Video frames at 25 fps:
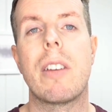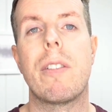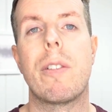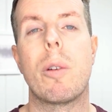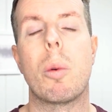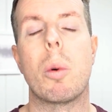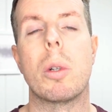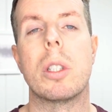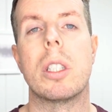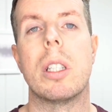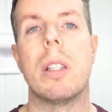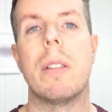you
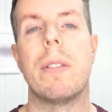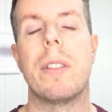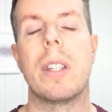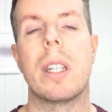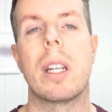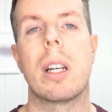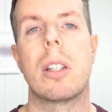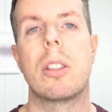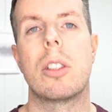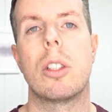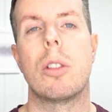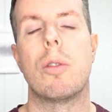for watching the
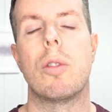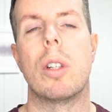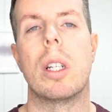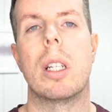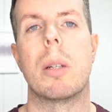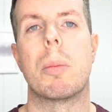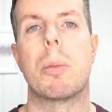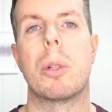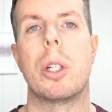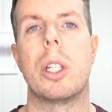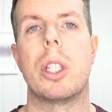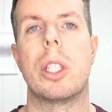video. I do really
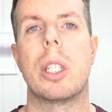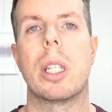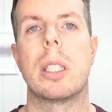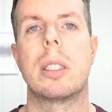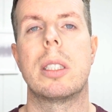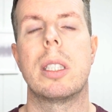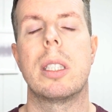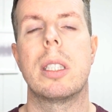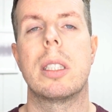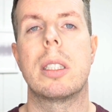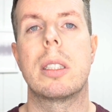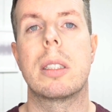
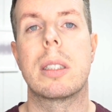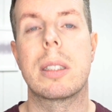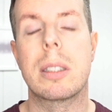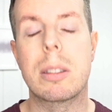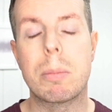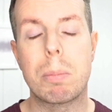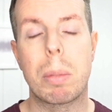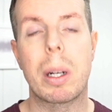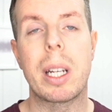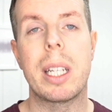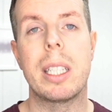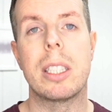appreciate it.
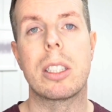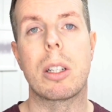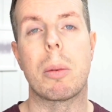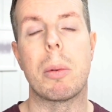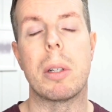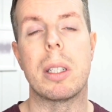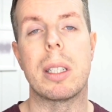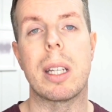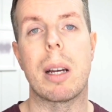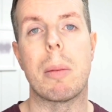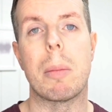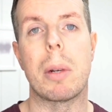please
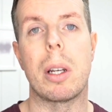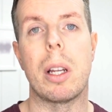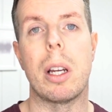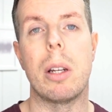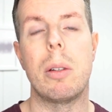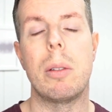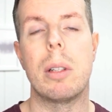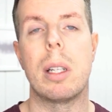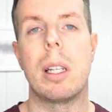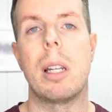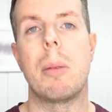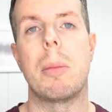comment down below
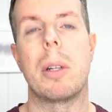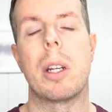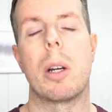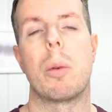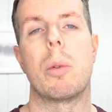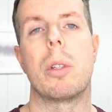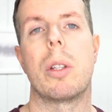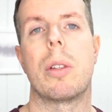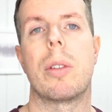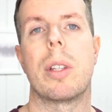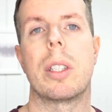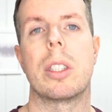and let me know
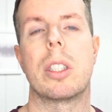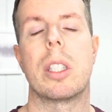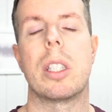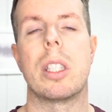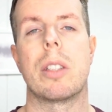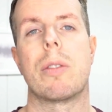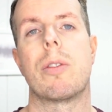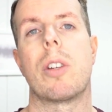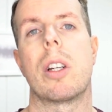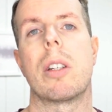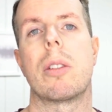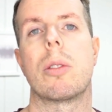what you think to
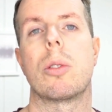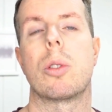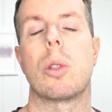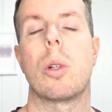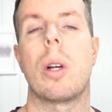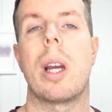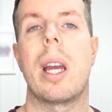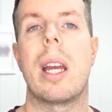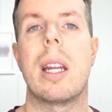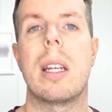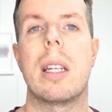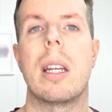this fragrance
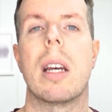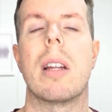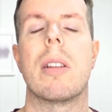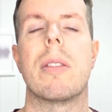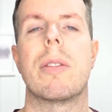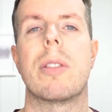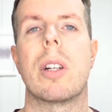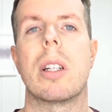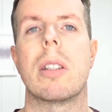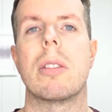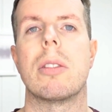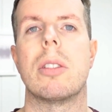or any other
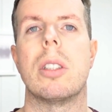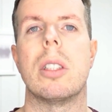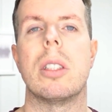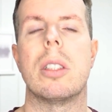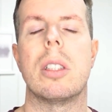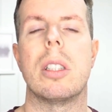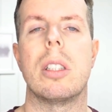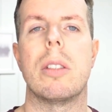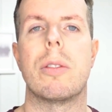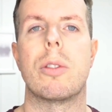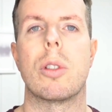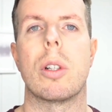
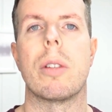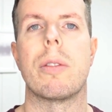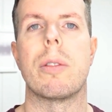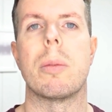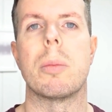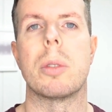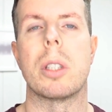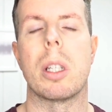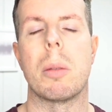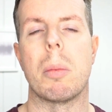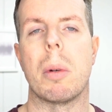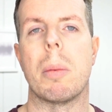fragrances that you've tried
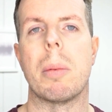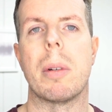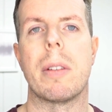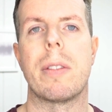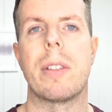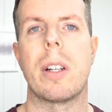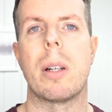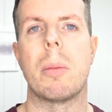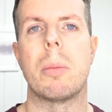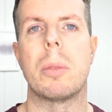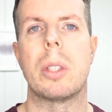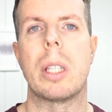from Soma
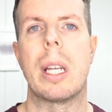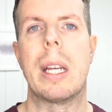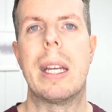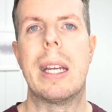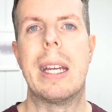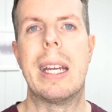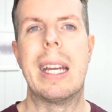Parfums.